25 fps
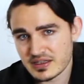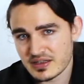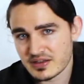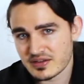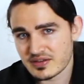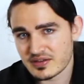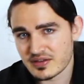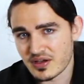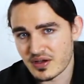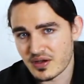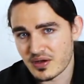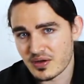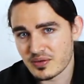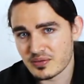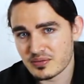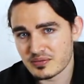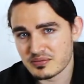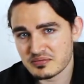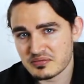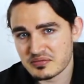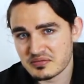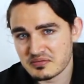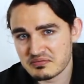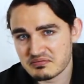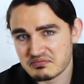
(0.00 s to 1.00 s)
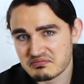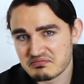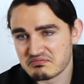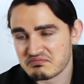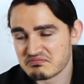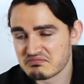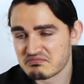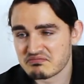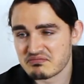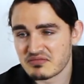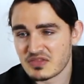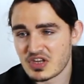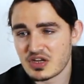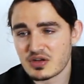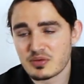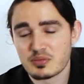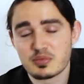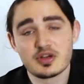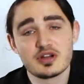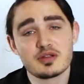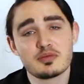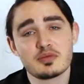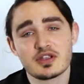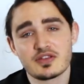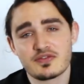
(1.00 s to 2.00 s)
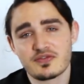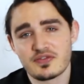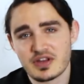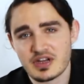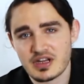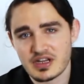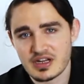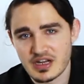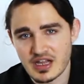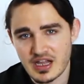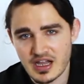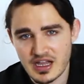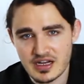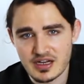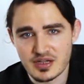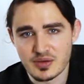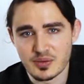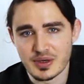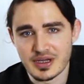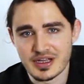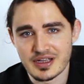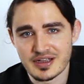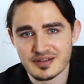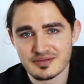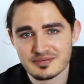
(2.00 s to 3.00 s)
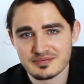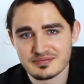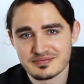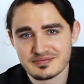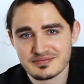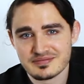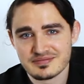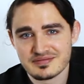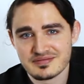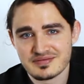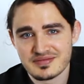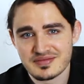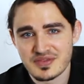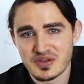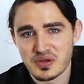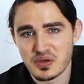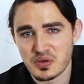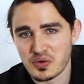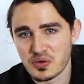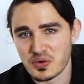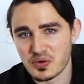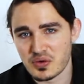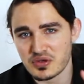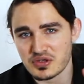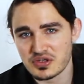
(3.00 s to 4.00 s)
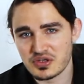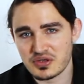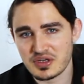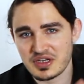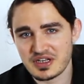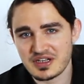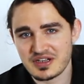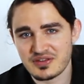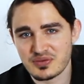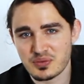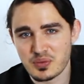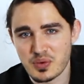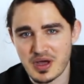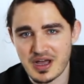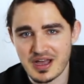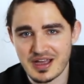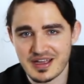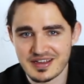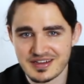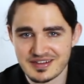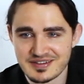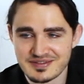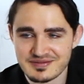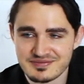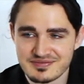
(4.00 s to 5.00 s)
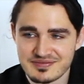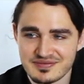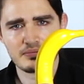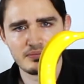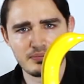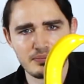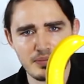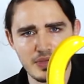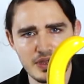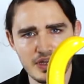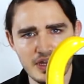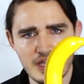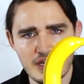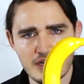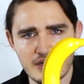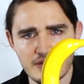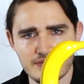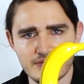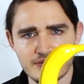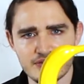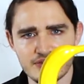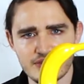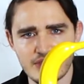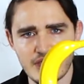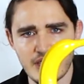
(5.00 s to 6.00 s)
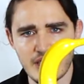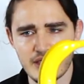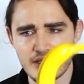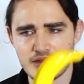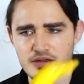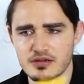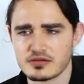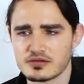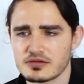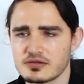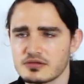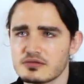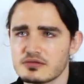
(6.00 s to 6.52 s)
So it'll pretty much fit in anywhere. All you need is wine. Banana for scale.